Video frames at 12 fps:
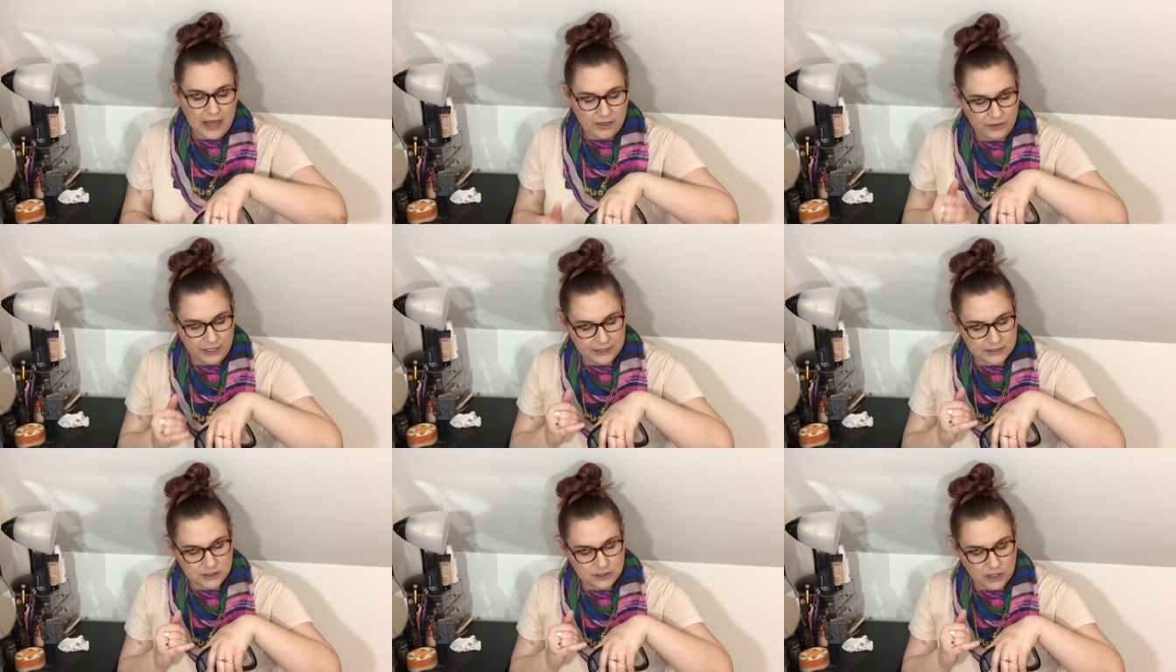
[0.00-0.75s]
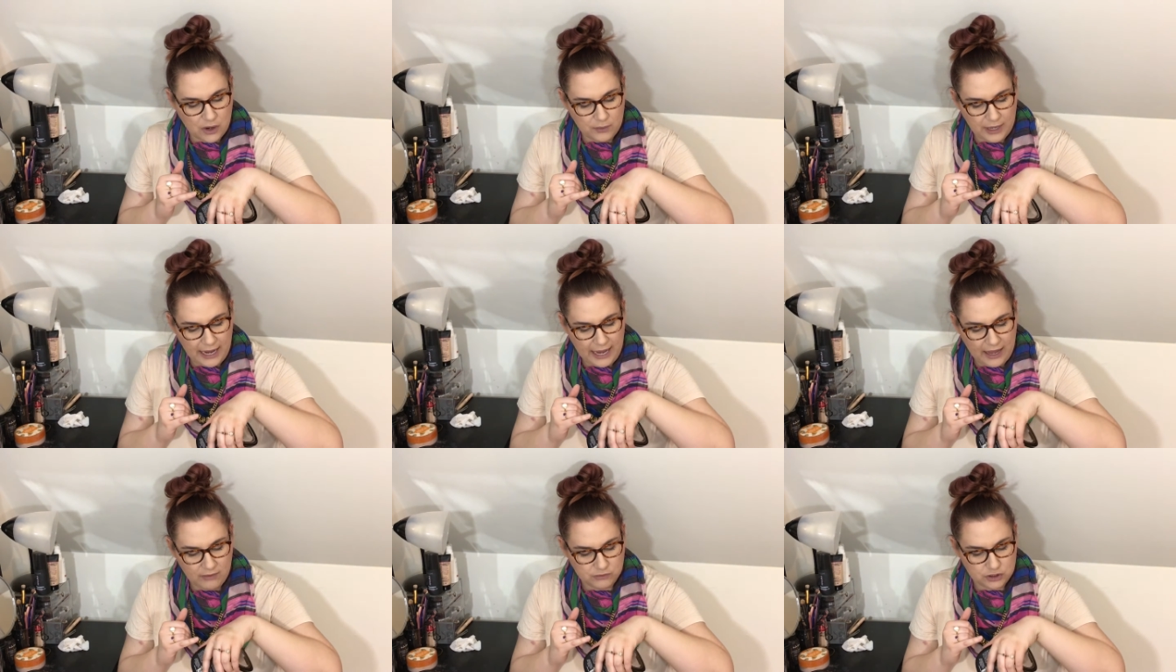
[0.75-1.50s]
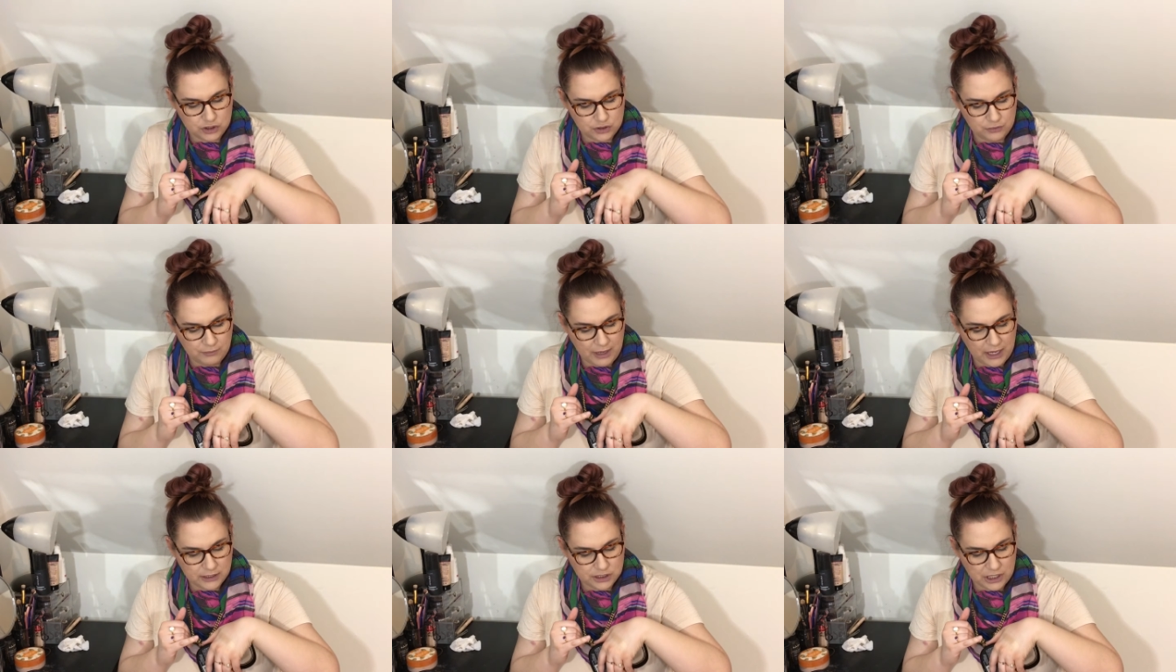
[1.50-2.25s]
These don't have too
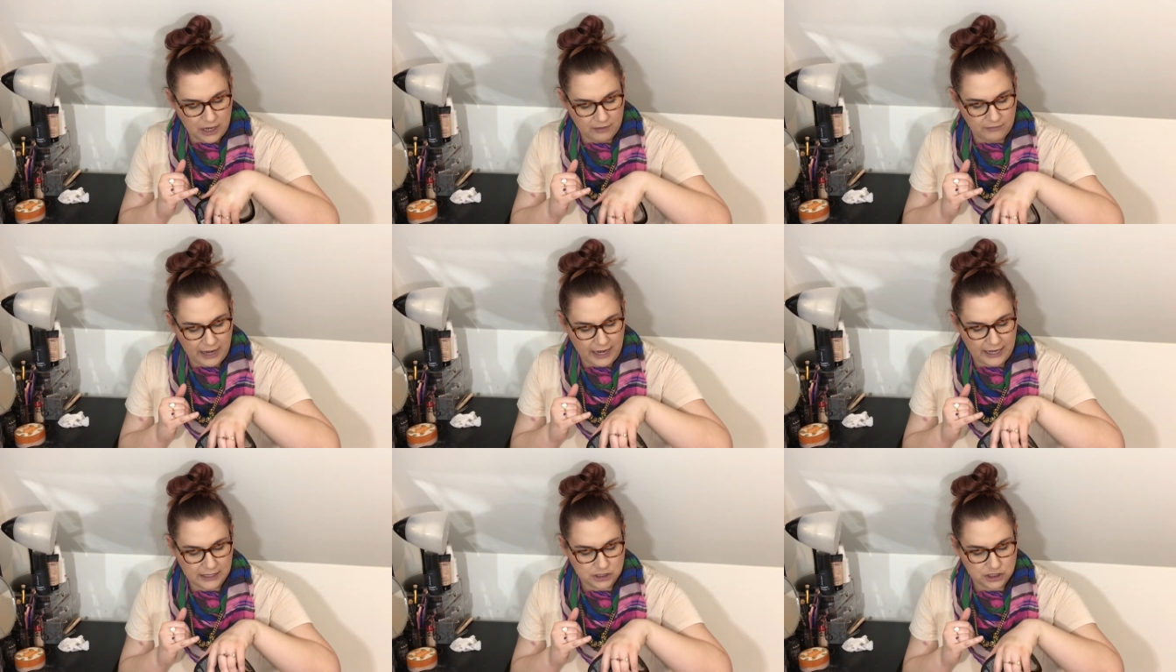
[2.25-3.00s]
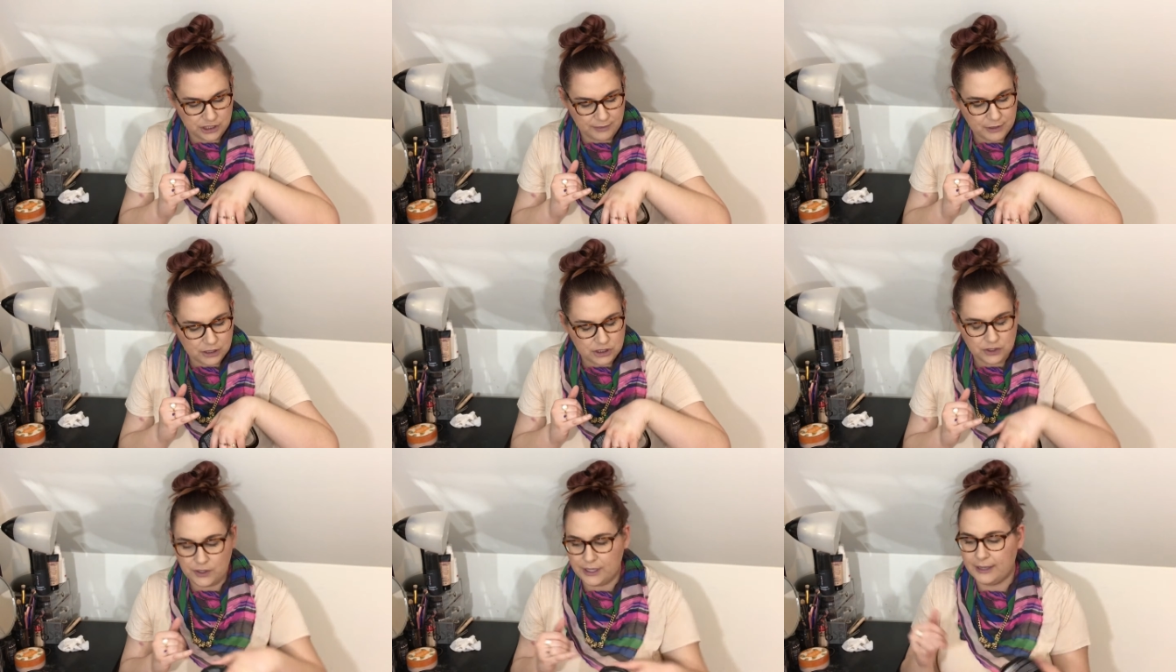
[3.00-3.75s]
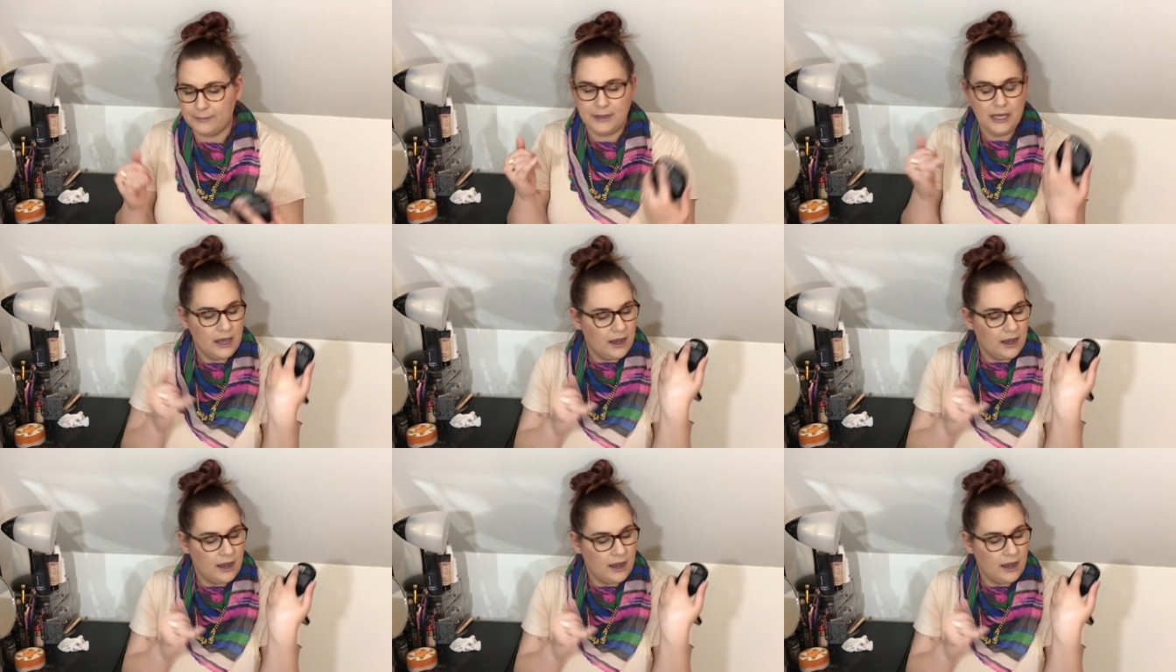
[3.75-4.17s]
much of a shimmer to them.